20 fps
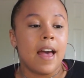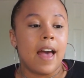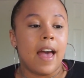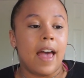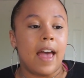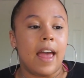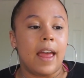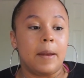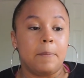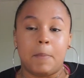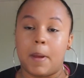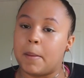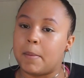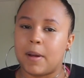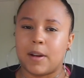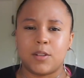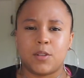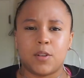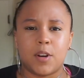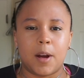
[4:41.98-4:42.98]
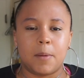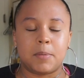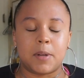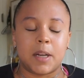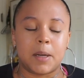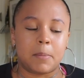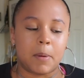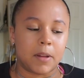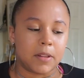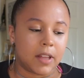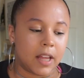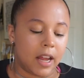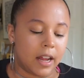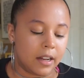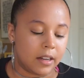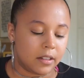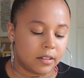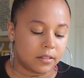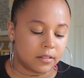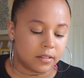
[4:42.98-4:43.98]
And maybe I'll do an update about
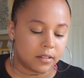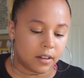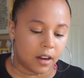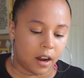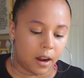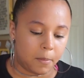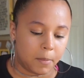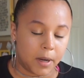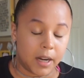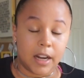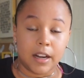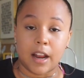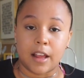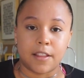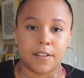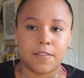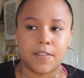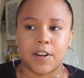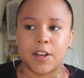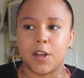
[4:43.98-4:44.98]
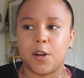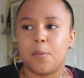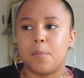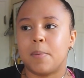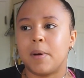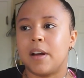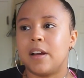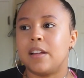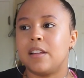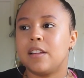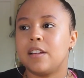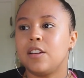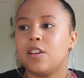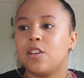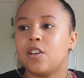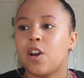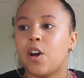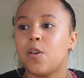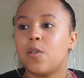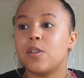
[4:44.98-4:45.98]
that in another video. But you
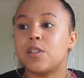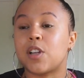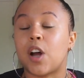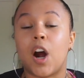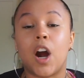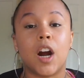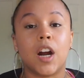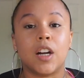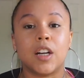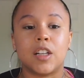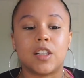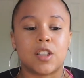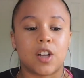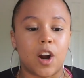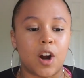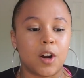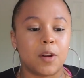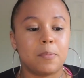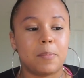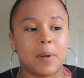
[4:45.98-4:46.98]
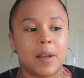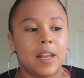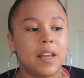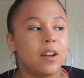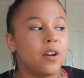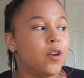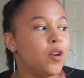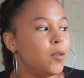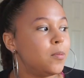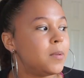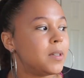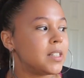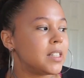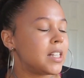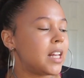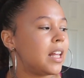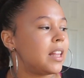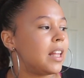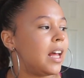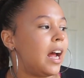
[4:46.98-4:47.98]
know, it's hard. It's hard being cooped
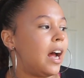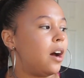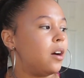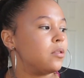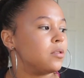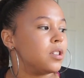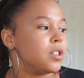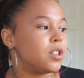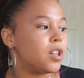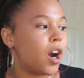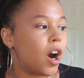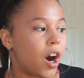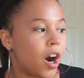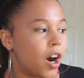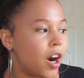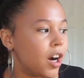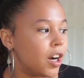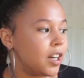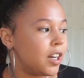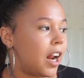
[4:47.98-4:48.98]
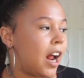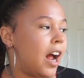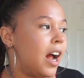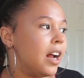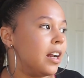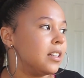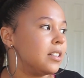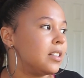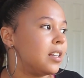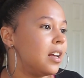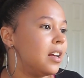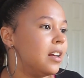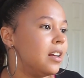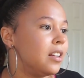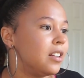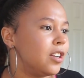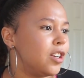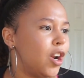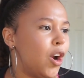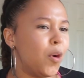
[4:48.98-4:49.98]
inside the house. It's hard not,
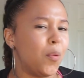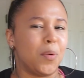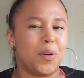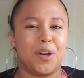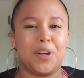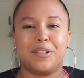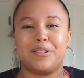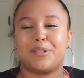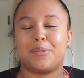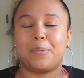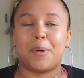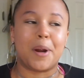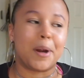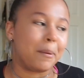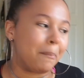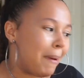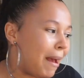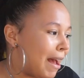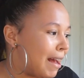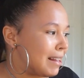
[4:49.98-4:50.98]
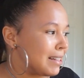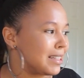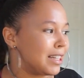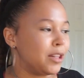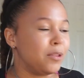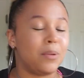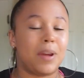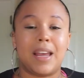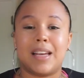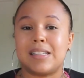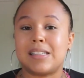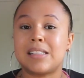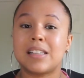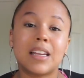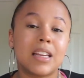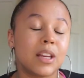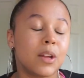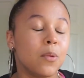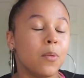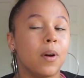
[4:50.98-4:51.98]
you know, when you're just wearing a mask and you can't see
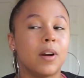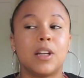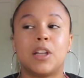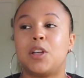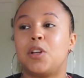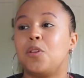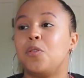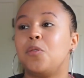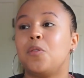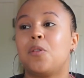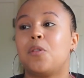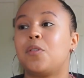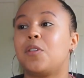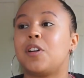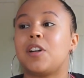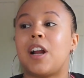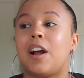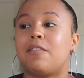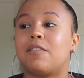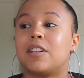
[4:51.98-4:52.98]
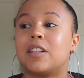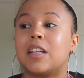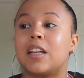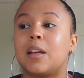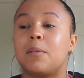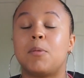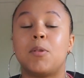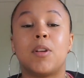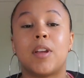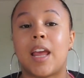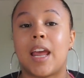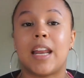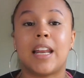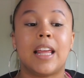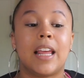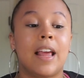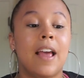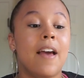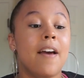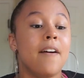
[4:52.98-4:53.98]
anyone and you're not really
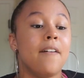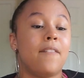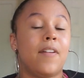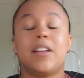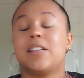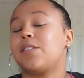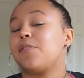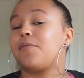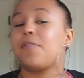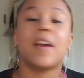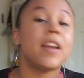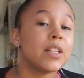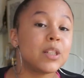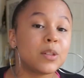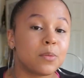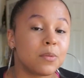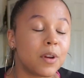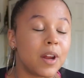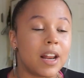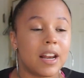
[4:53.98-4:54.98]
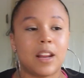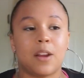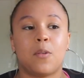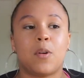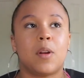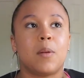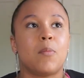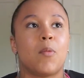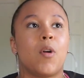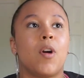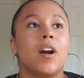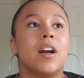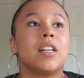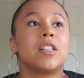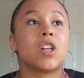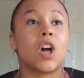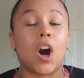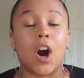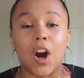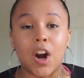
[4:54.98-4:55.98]
communicating face to face with anyone anymore.
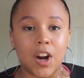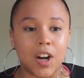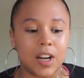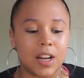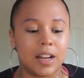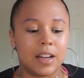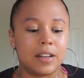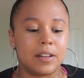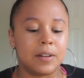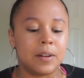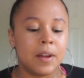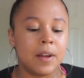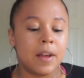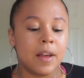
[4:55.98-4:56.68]
It's hard, and